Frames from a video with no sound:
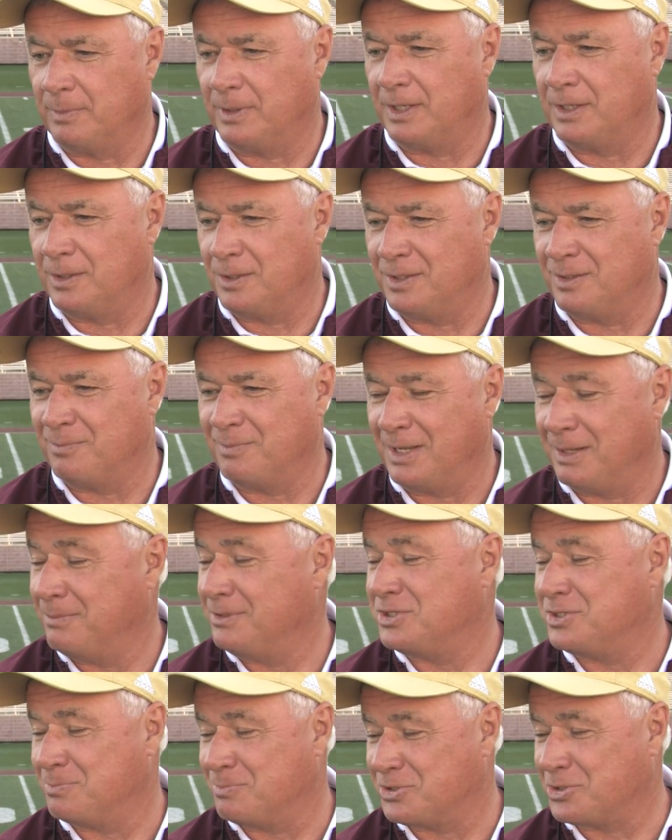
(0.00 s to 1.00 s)
better than
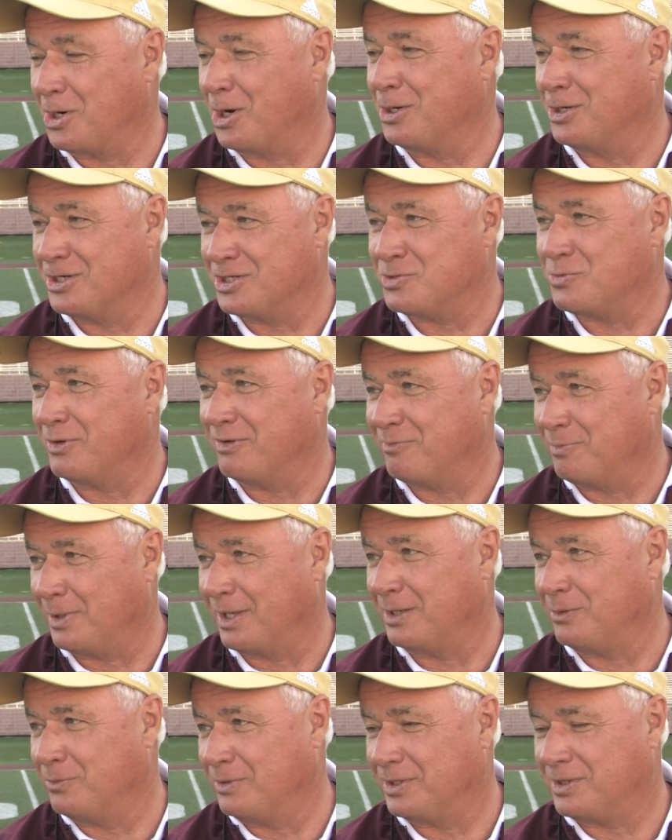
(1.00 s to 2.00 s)
maybe some starters we've
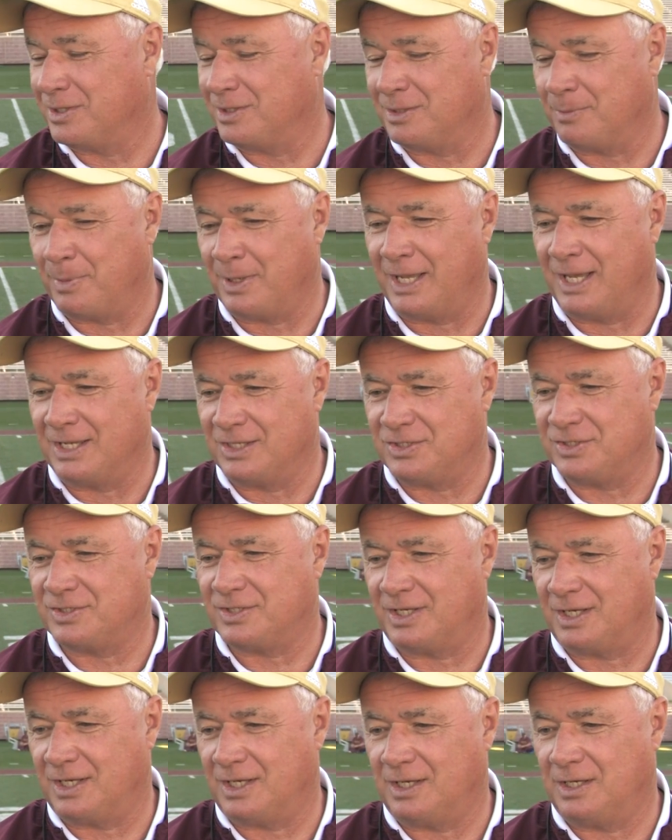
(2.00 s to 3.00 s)
played with in the
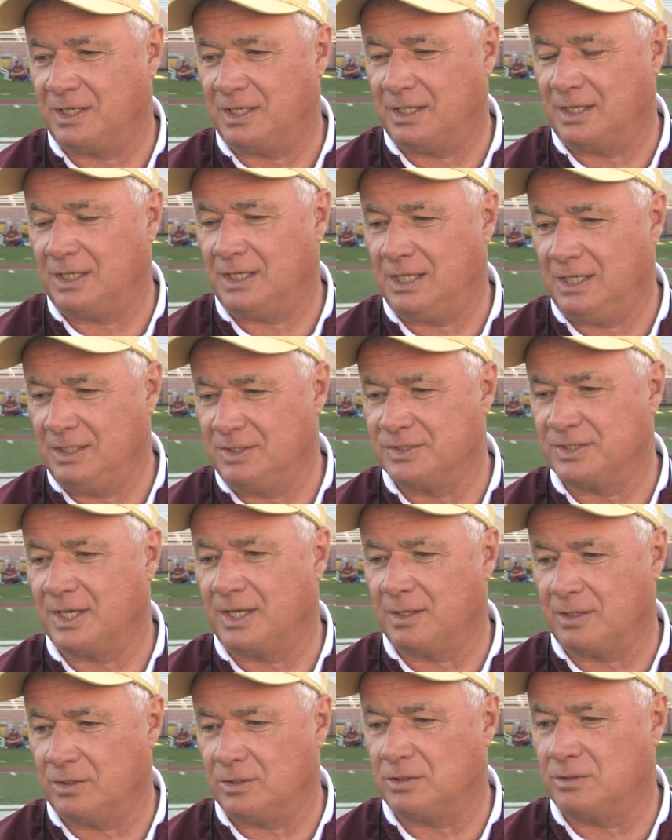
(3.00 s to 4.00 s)
past. He's
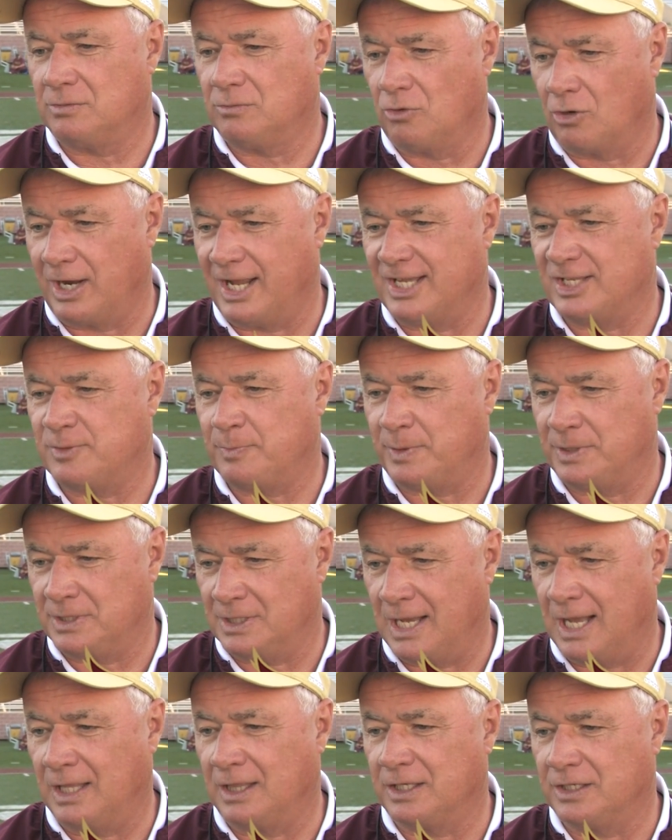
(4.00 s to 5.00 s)
got a good grasp and
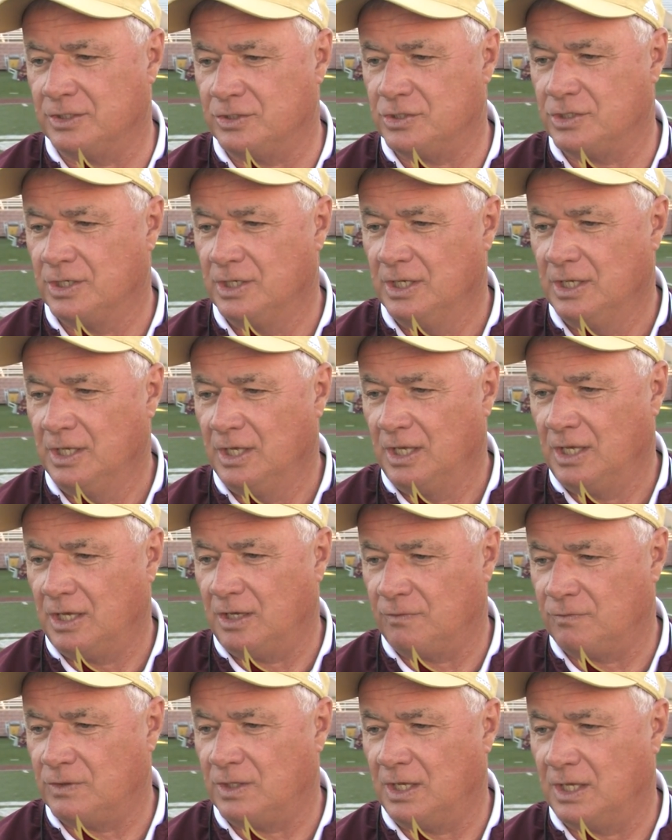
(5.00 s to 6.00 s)
knowledge
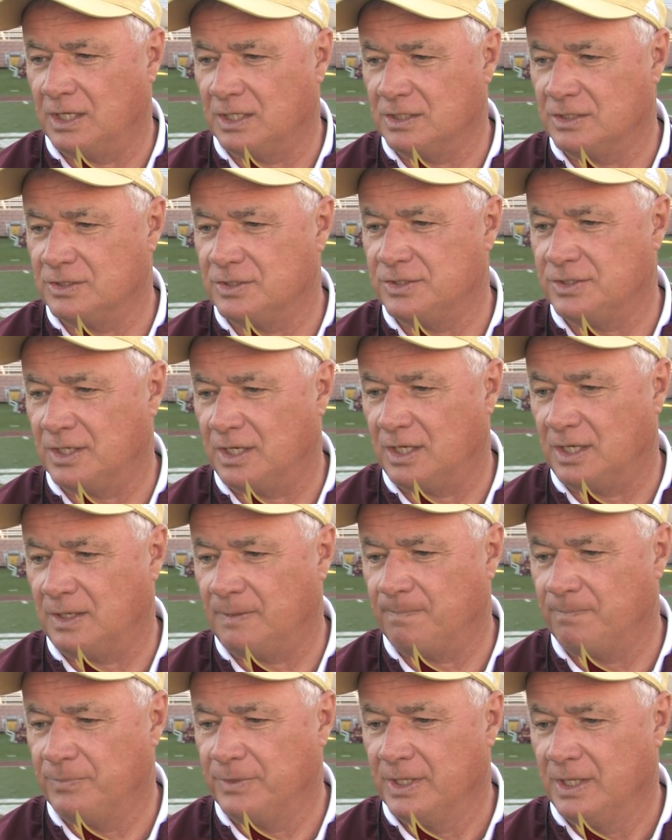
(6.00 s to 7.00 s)
of things.
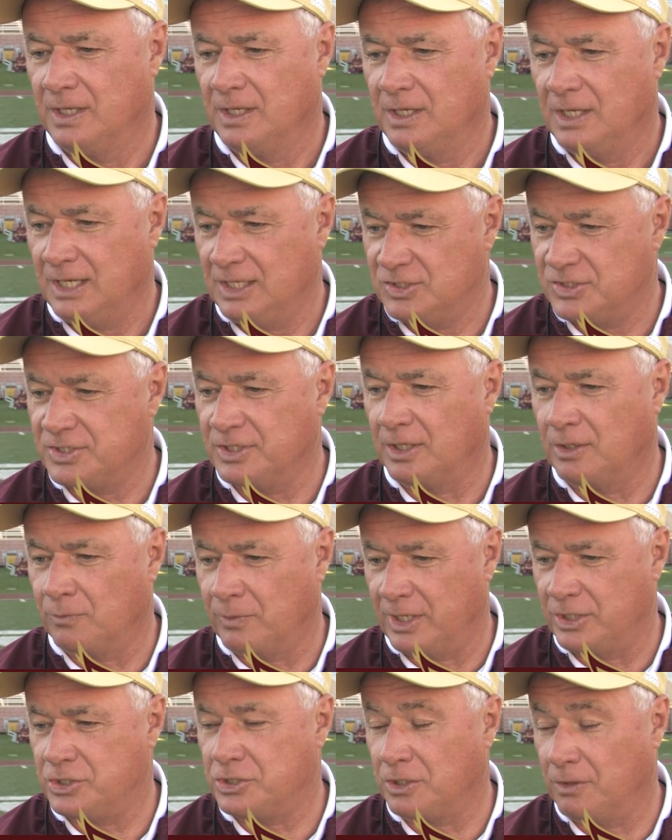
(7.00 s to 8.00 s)
He's still a
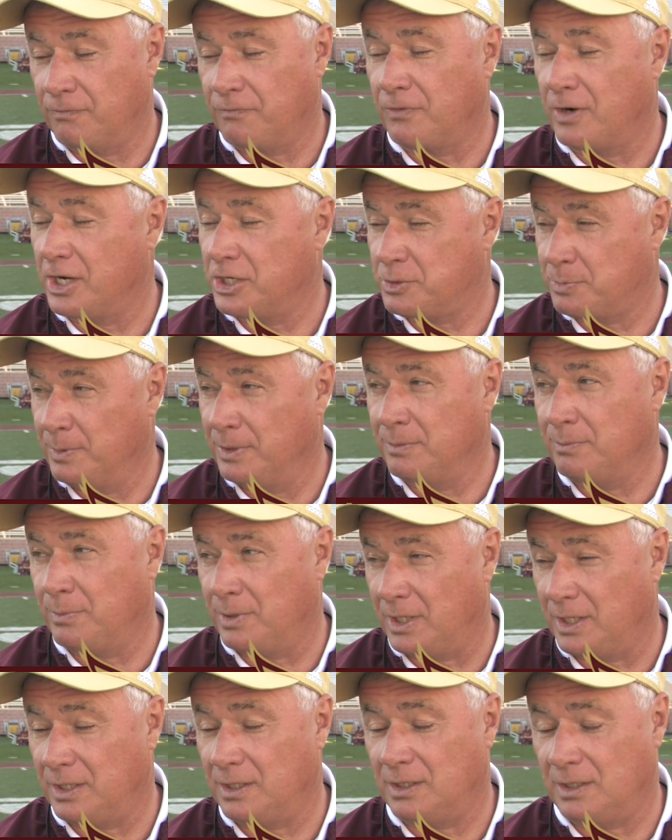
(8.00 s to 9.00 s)
redshirt freshman,
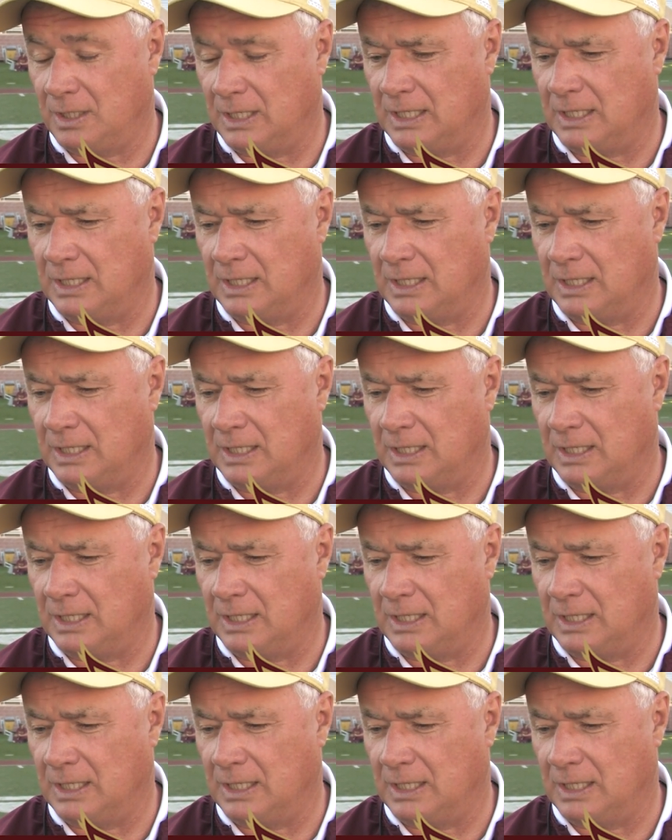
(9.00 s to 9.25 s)
but,